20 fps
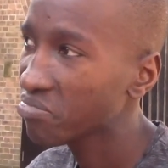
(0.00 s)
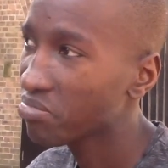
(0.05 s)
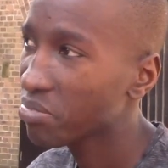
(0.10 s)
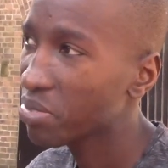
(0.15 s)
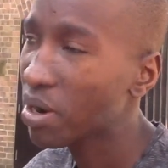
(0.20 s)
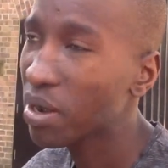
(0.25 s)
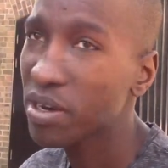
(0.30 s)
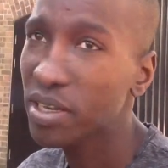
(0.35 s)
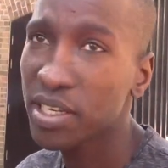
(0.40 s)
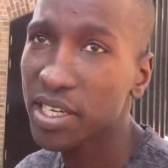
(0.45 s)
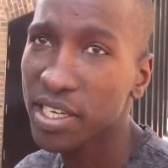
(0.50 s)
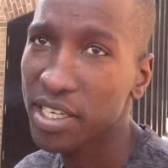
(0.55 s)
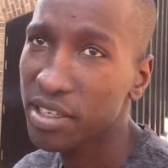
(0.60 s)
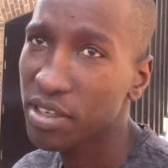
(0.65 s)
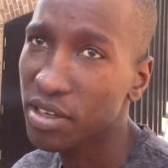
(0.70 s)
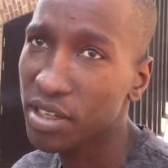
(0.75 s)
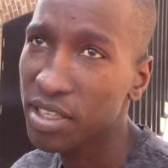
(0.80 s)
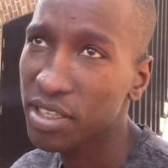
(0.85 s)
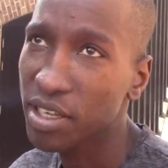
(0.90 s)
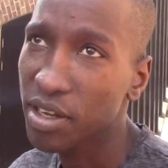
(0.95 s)
probably
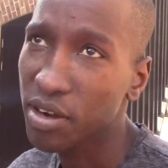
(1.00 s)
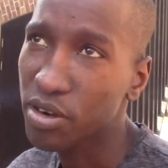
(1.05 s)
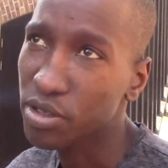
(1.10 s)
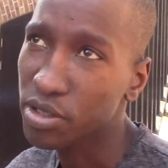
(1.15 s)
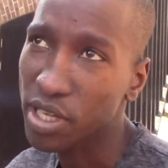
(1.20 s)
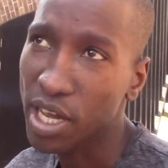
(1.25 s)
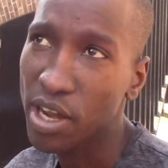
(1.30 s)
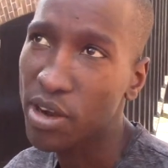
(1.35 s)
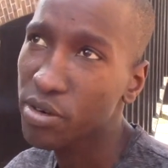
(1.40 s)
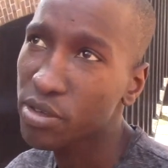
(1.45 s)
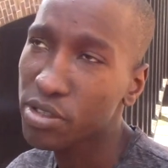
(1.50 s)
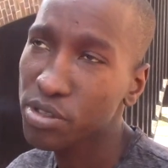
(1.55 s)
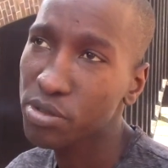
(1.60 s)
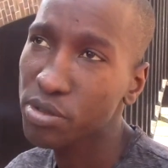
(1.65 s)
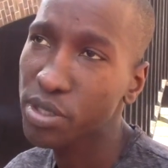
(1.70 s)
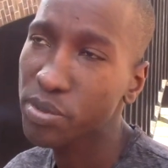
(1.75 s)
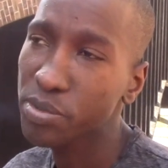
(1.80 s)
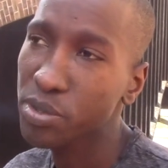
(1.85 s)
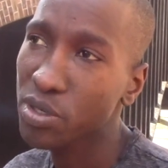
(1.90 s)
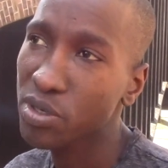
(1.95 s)
like because I only saw
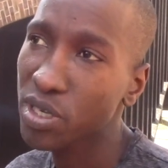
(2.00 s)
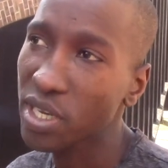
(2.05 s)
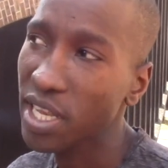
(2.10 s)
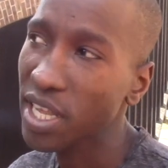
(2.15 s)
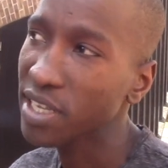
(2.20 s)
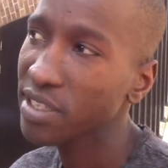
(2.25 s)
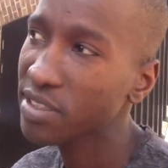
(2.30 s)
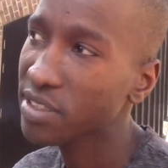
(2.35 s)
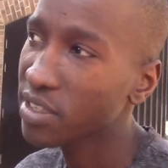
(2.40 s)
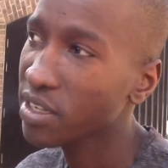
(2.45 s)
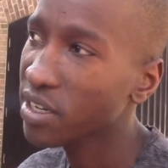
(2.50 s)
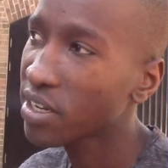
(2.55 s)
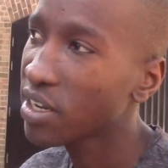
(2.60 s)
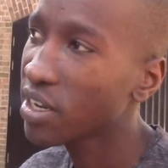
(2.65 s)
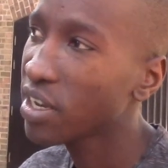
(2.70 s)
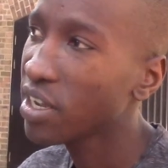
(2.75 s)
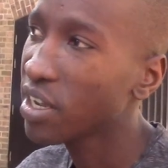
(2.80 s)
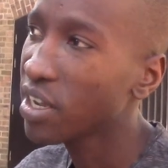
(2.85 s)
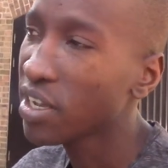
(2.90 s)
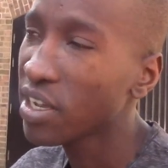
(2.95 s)
Kipchoge last year
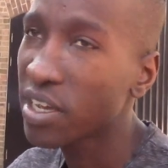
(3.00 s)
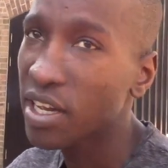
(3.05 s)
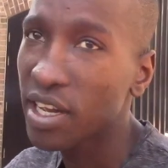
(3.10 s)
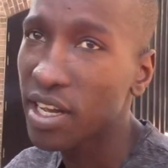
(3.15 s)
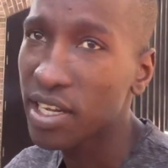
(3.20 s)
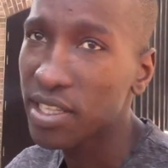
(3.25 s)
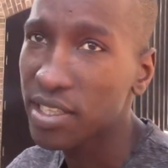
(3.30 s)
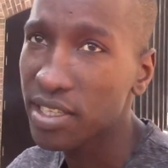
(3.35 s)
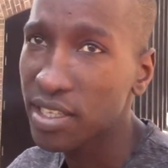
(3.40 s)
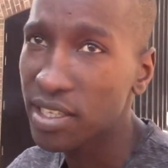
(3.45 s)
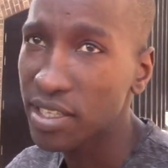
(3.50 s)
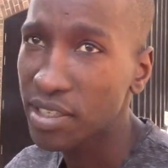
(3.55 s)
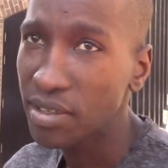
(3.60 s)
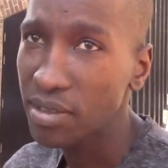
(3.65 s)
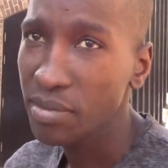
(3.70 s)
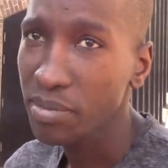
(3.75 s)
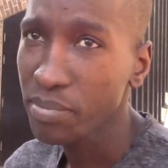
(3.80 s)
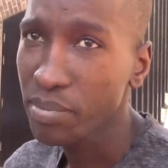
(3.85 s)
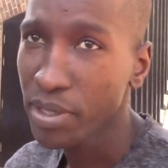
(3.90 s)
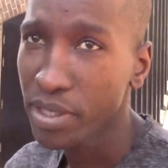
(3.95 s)
at the
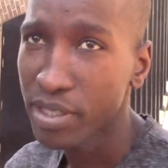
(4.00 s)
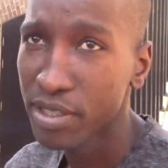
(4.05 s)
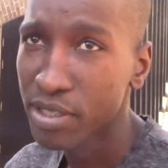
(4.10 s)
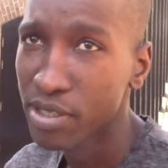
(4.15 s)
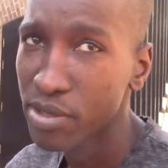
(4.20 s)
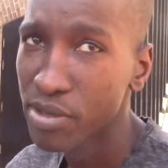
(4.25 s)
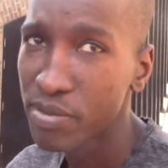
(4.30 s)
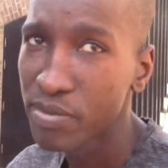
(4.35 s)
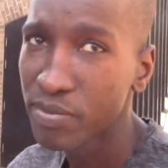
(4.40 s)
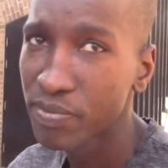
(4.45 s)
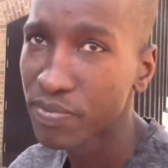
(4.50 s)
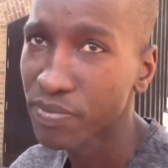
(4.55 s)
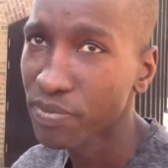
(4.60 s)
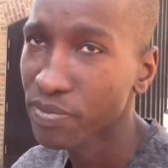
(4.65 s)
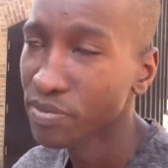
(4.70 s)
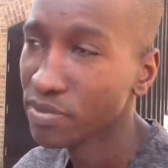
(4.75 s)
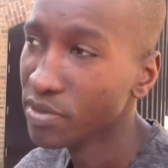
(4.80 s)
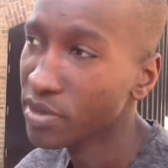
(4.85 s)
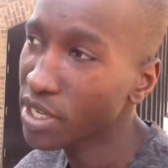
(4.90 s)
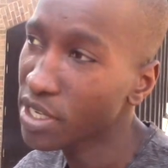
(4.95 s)
breaking 2
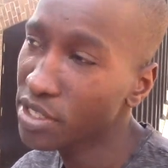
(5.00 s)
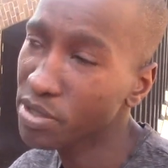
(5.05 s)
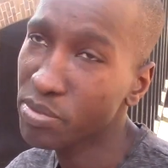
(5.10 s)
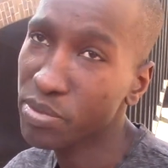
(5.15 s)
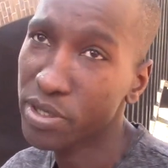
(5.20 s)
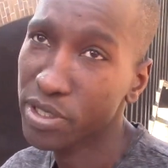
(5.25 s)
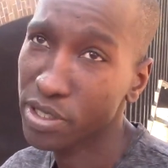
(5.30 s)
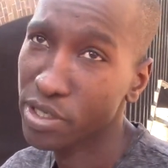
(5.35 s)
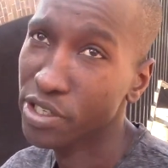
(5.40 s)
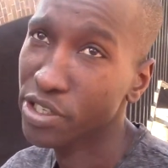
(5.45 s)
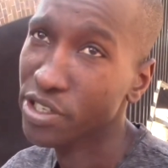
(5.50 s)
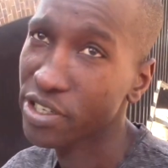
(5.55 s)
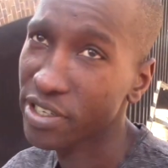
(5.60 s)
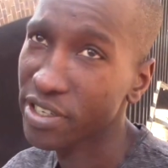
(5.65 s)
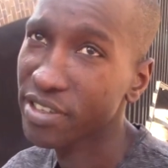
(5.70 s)
mm-hmm. He's pretty good.